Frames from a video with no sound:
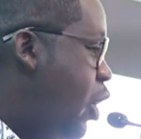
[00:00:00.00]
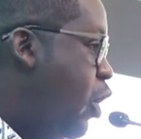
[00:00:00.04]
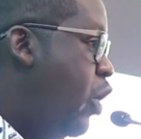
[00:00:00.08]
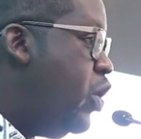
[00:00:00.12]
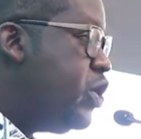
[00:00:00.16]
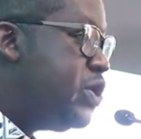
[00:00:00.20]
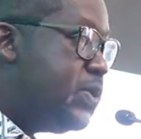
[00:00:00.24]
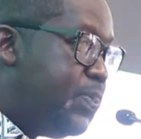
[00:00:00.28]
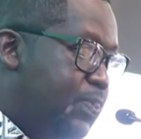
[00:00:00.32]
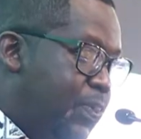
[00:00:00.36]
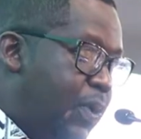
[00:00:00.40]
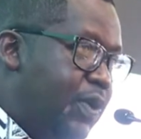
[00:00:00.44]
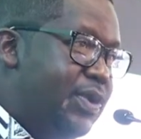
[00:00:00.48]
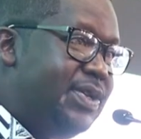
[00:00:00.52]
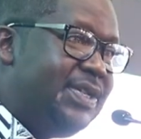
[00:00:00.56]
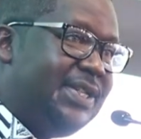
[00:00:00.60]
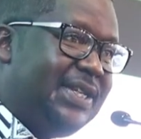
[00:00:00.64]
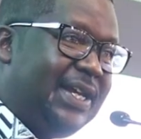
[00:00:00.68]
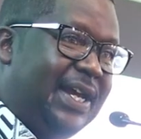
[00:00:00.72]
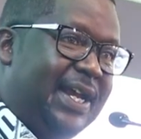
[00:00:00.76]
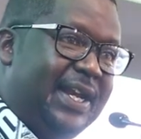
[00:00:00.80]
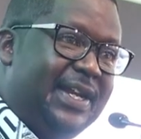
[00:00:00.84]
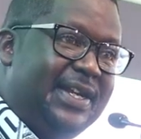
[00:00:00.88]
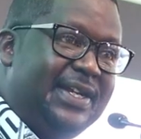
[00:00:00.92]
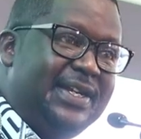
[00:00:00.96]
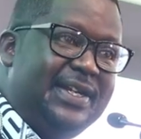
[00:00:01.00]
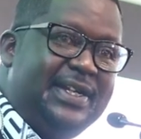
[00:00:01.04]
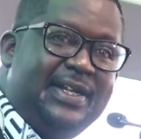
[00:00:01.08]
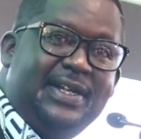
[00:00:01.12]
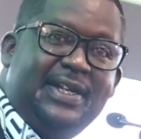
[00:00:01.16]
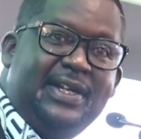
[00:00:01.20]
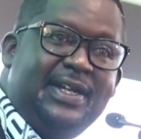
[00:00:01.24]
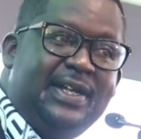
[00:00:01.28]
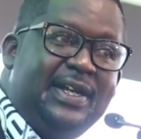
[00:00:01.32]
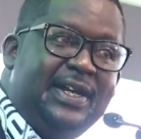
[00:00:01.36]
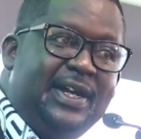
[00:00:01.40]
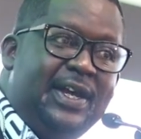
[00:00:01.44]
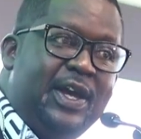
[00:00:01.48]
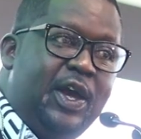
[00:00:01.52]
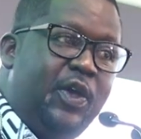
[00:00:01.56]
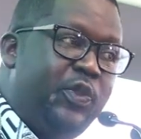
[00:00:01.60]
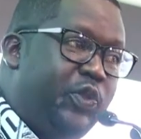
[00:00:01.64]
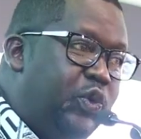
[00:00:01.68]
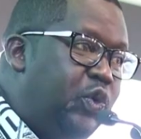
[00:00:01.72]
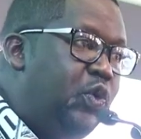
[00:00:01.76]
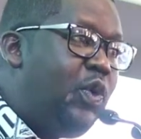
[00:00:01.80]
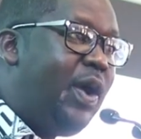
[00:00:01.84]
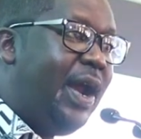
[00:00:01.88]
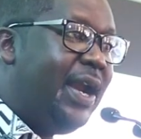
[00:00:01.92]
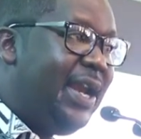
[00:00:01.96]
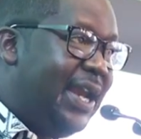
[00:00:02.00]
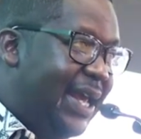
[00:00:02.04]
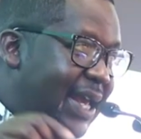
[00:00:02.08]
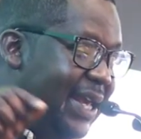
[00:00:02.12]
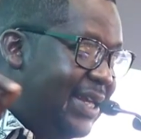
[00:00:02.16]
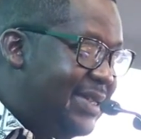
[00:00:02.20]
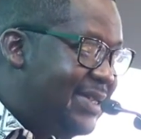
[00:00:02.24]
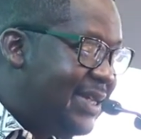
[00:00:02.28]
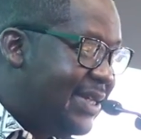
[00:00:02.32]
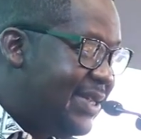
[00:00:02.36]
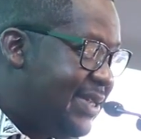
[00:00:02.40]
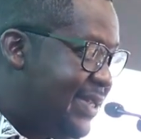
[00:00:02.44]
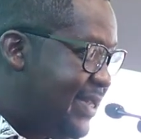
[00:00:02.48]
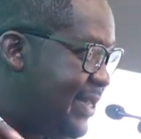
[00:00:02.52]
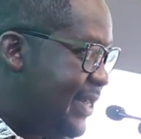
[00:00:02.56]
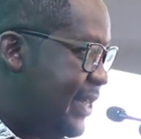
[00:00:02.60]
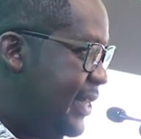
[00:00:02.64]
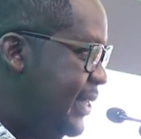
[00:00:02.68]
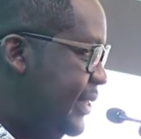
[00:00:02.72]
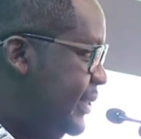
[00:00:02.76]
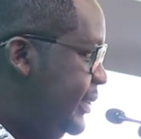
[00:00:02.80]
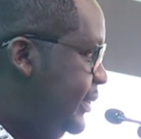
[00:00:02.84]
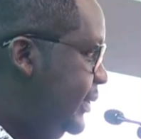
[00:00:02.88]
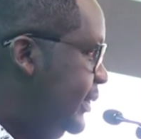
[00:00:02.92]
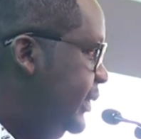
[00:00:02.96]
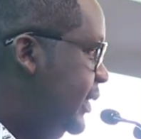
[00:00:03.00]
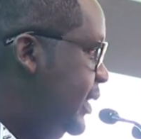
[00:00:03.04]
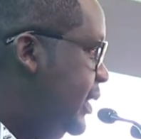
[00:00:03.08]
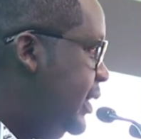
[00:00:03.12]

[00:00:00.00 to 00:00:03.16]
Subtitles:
or sponsored through an agency.